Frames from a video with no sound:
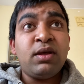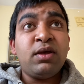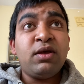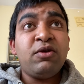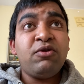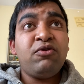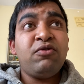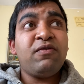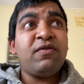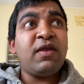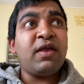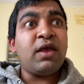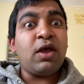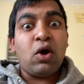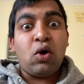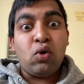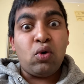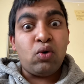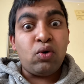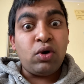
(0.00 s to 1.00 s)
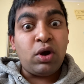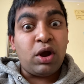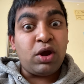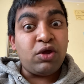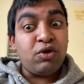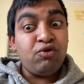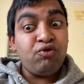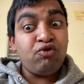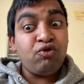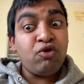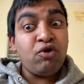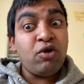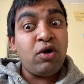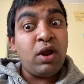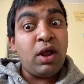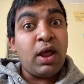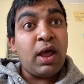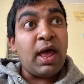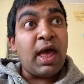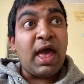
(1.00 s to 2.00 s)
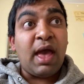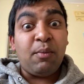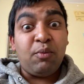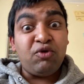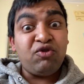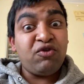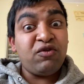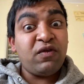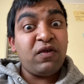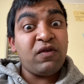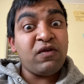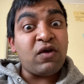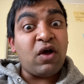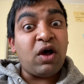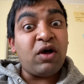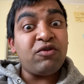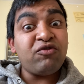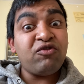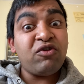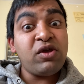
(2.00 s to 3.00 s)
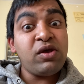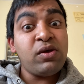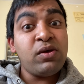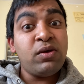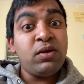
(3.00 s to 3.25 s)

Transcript: She's like, Hon, are you sure? How much does this cost you?